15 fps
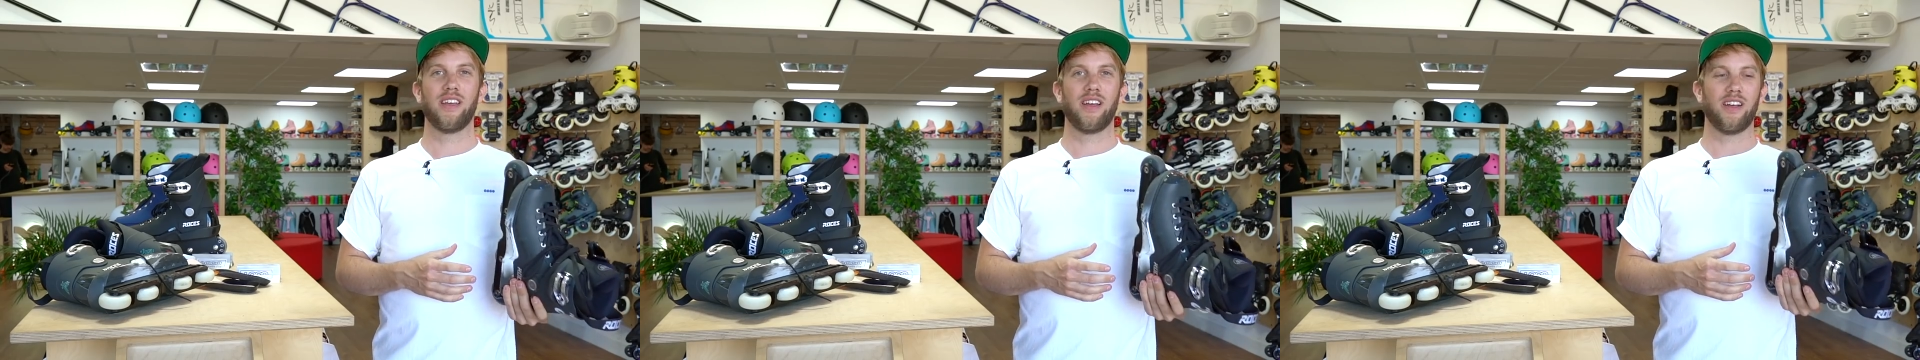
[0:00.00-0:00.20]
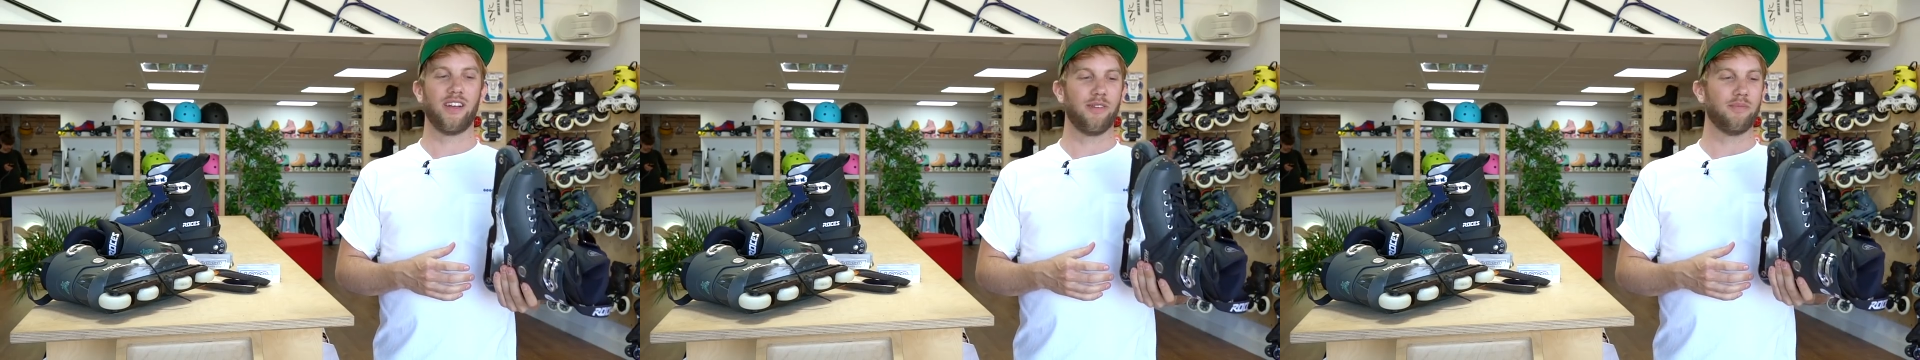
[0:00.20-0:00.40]

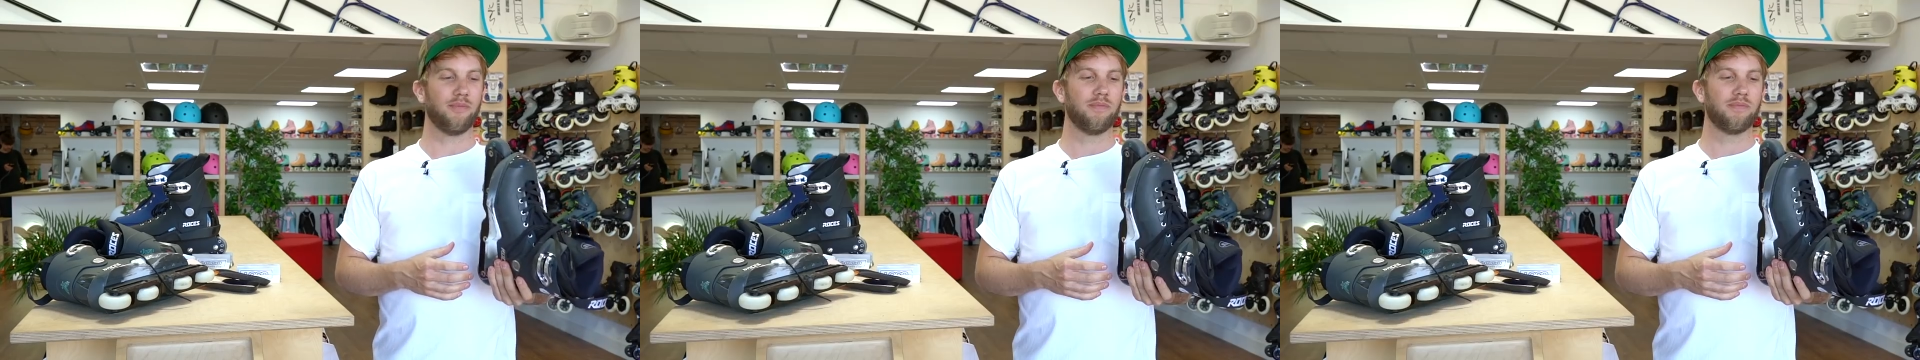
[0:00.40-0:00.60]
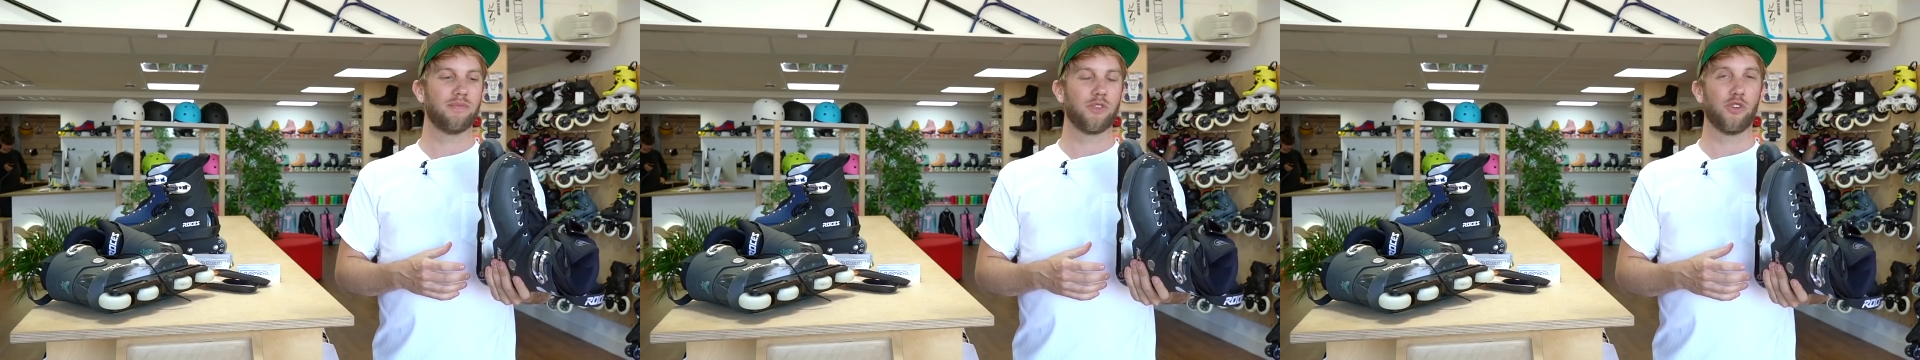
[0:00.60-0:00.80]

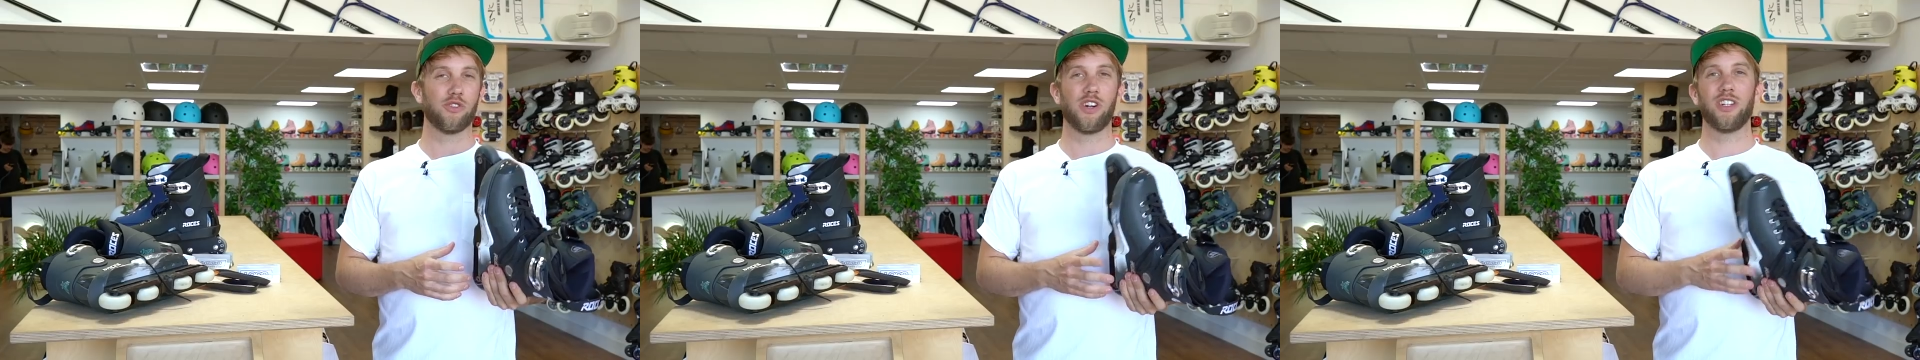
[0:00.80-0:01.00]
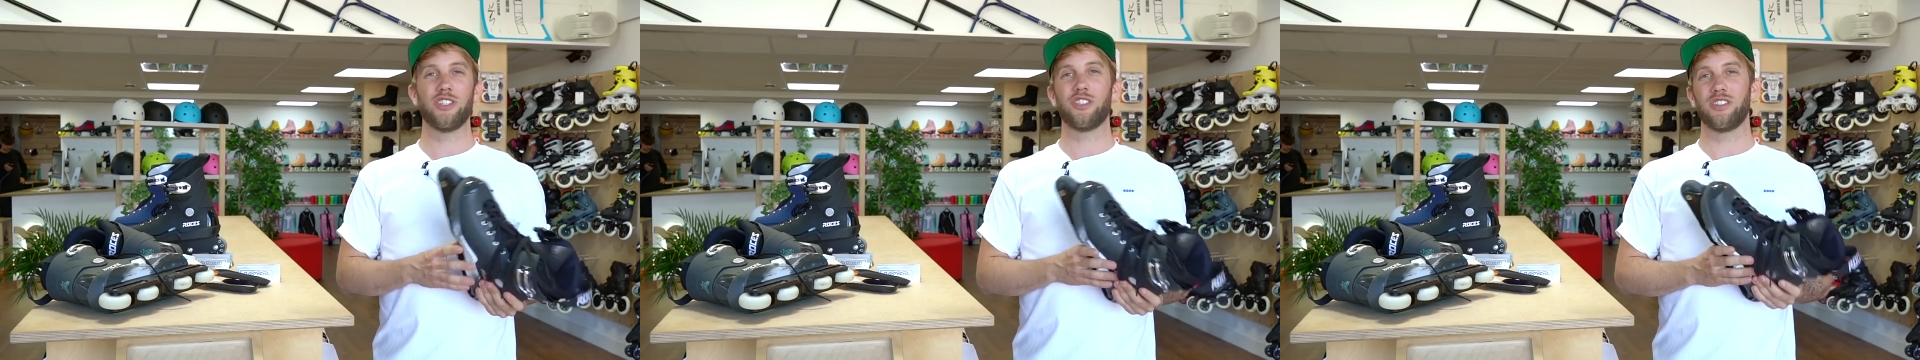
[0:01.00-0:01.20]
or
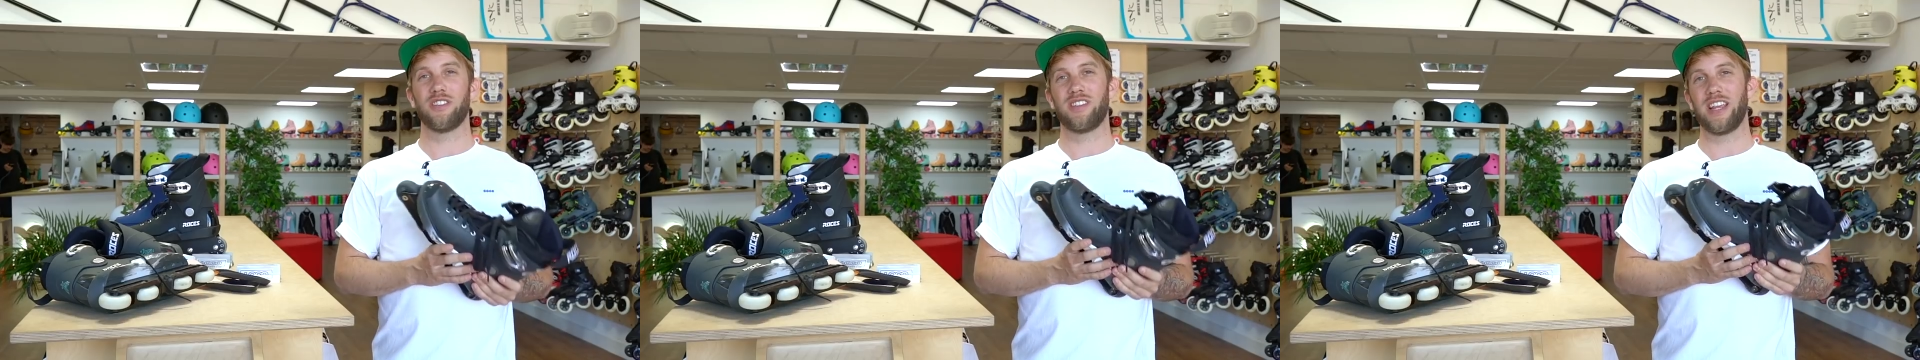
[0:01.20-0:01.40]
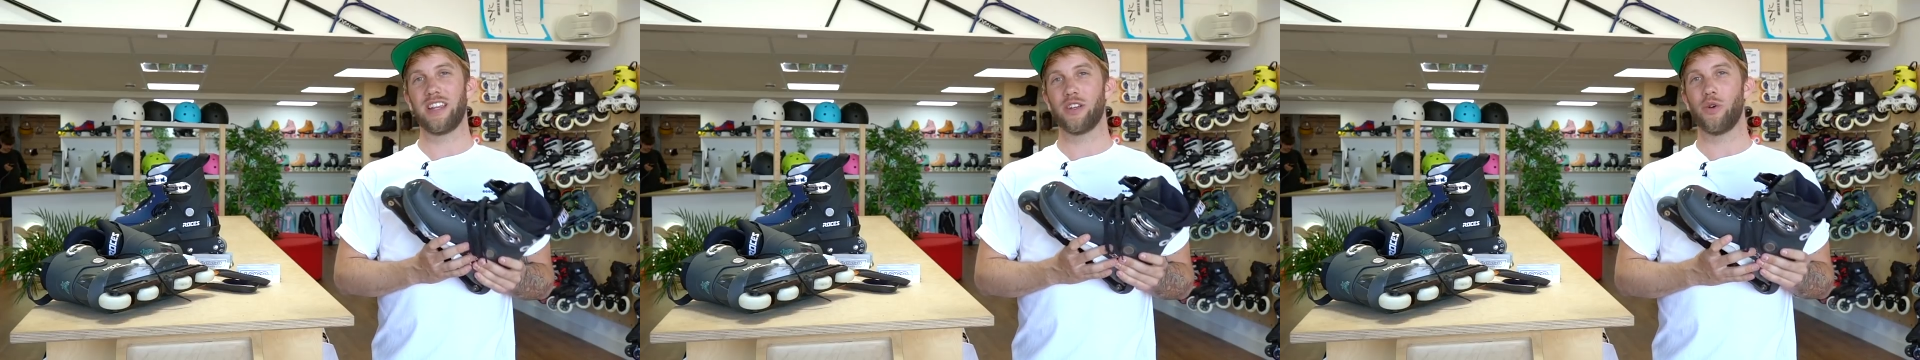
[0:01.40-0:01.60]

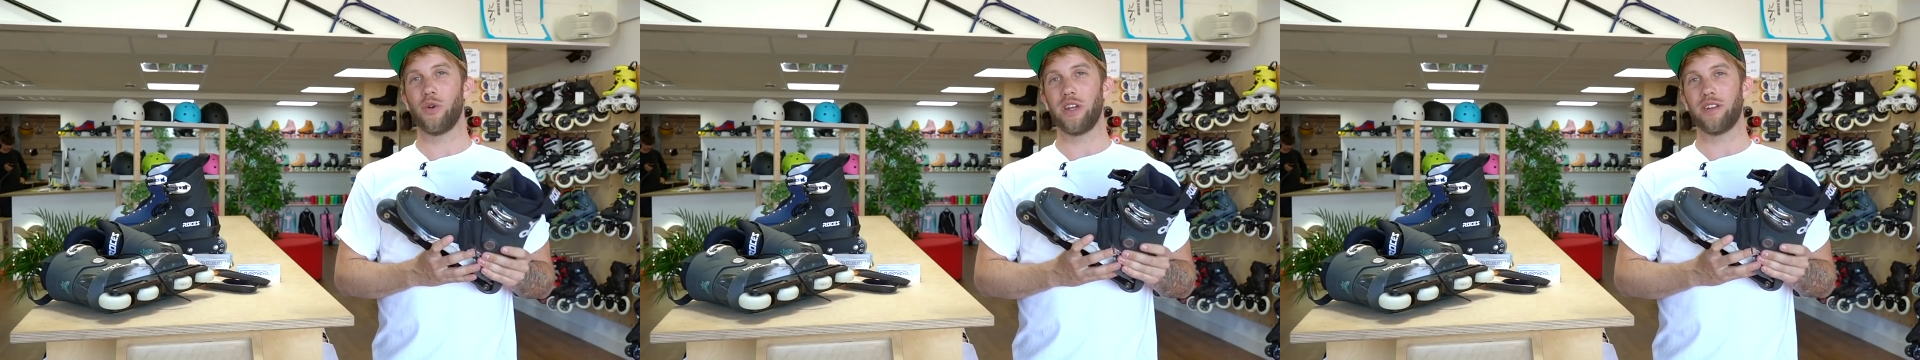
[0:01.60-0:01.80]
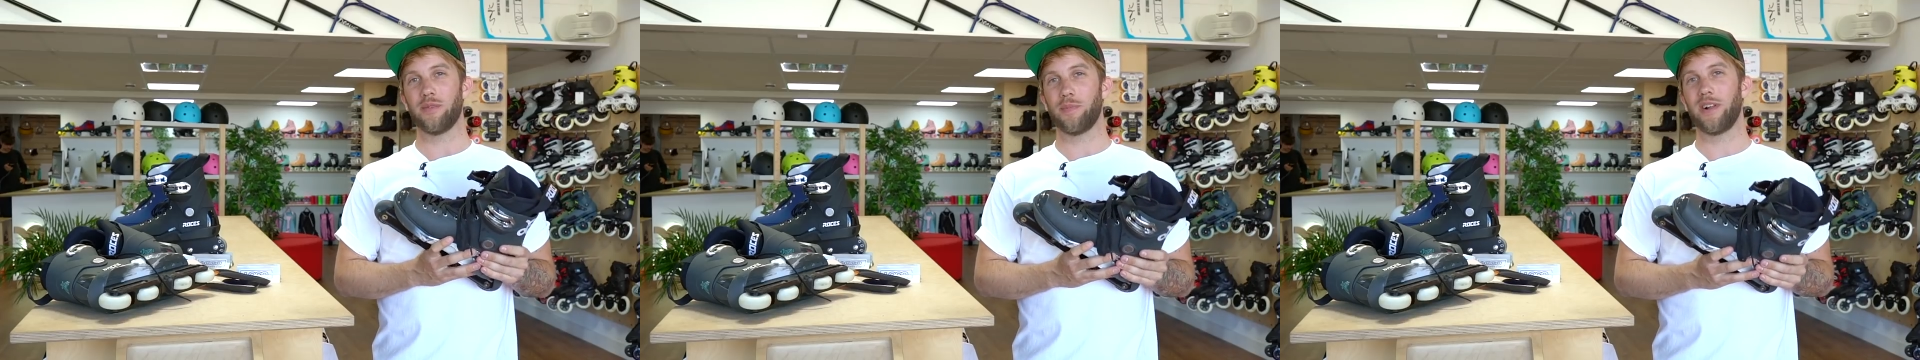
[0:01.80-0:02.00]
110
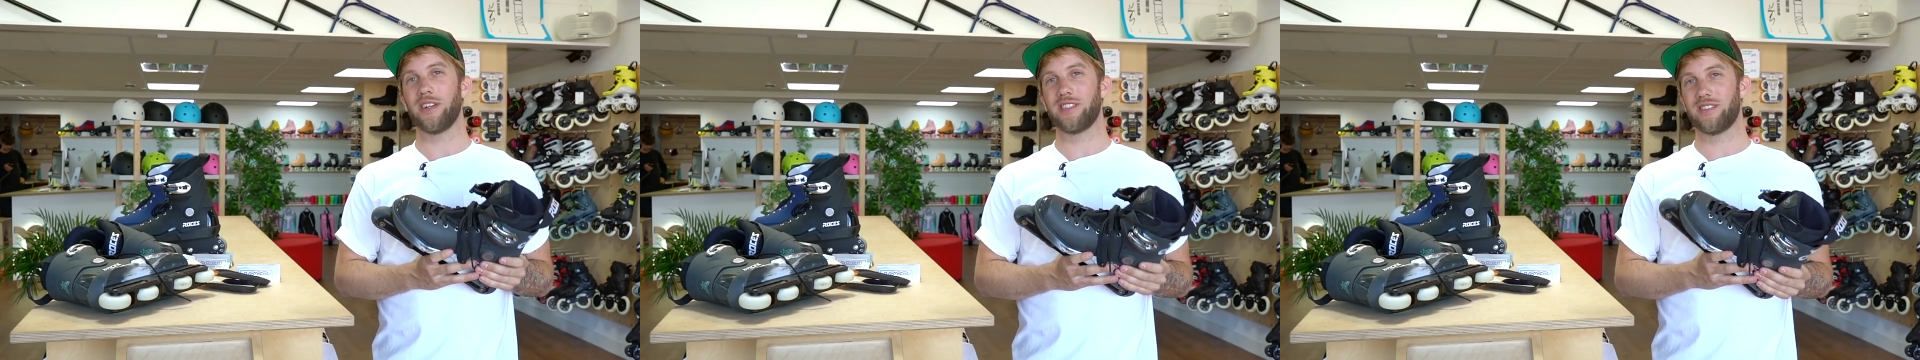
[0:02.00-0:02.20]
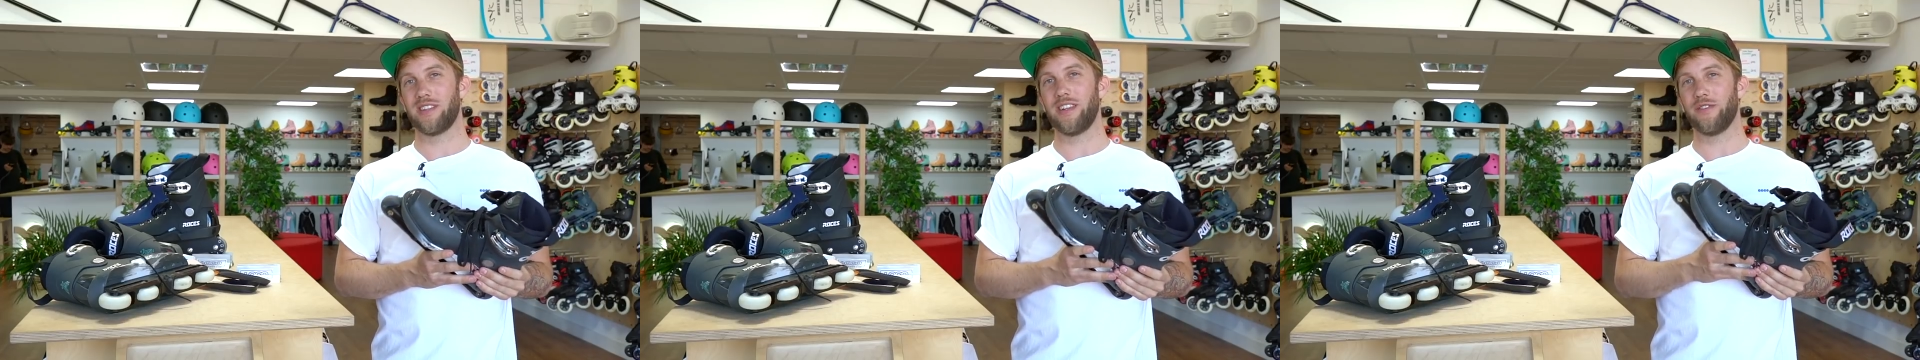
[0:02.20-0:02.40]
quid
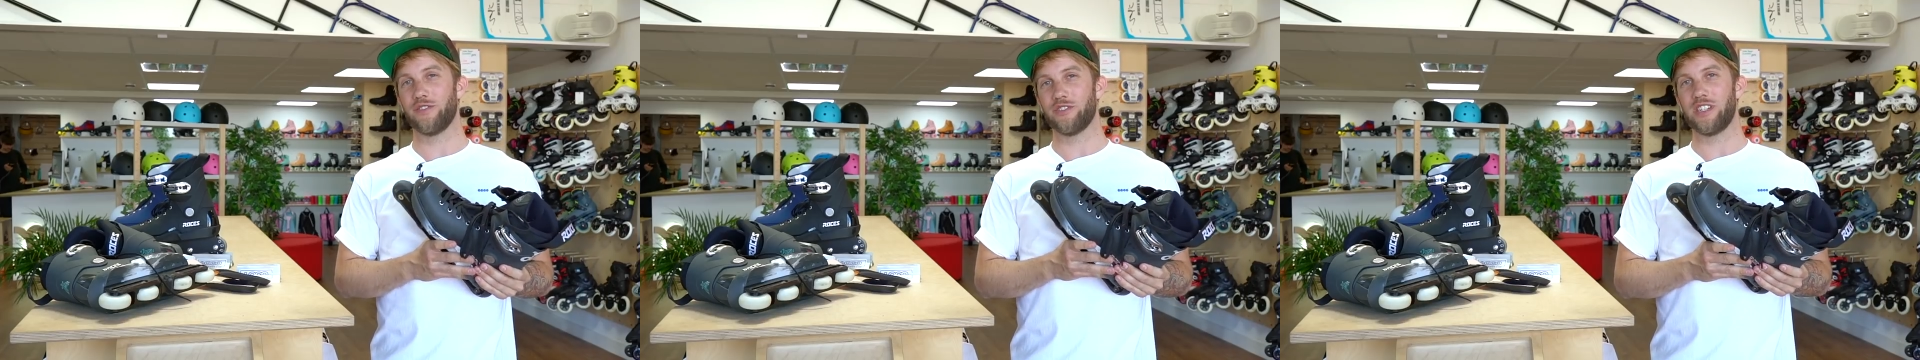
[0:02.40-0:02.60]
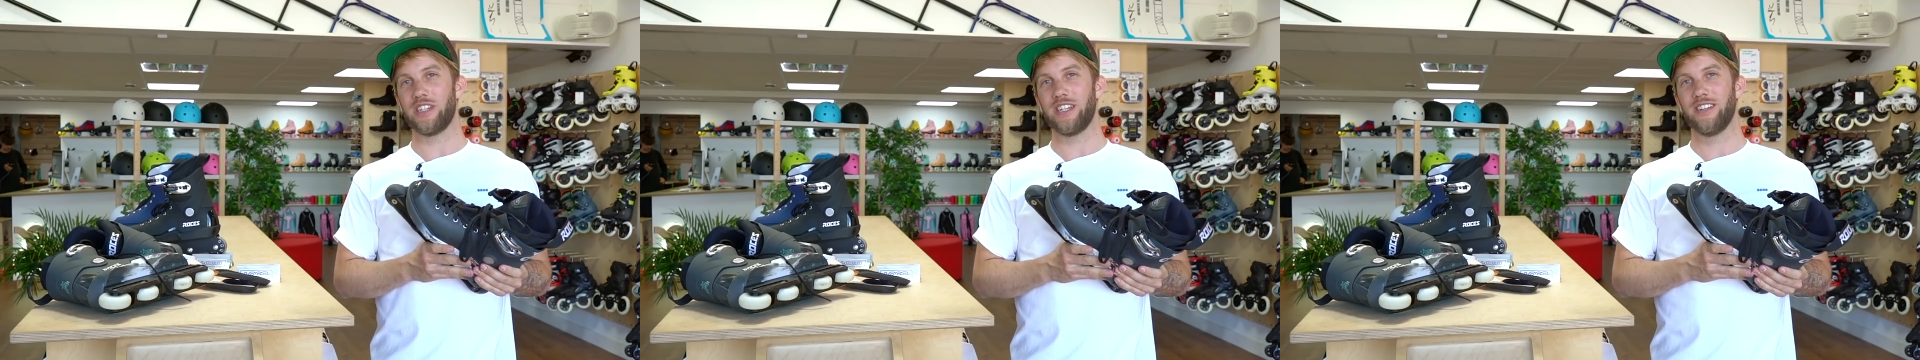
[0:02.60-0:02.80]
plus
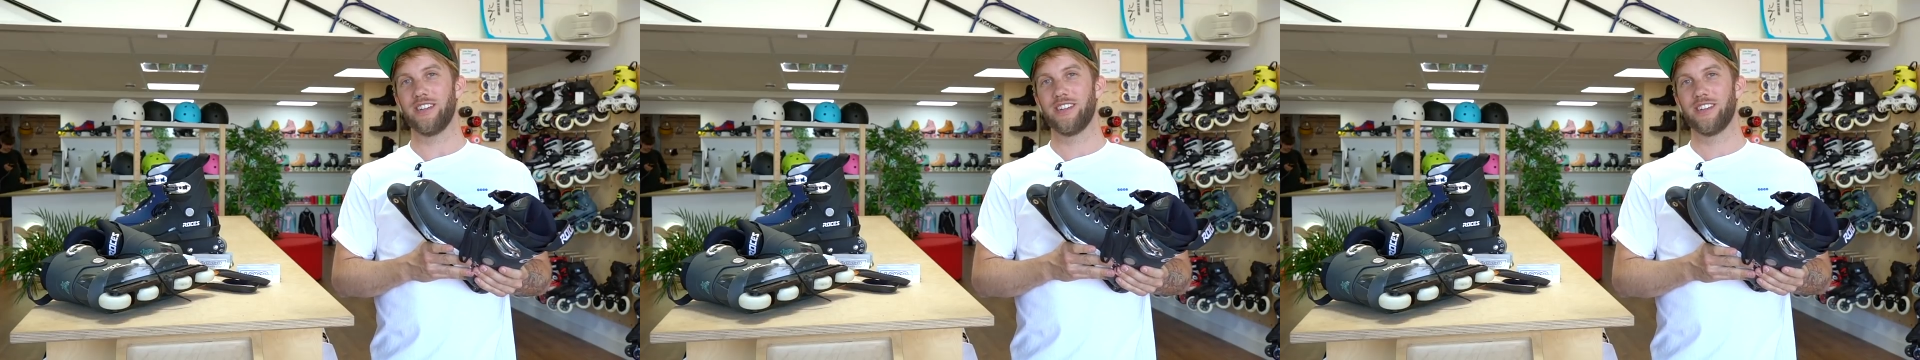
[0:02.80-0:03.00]
delivery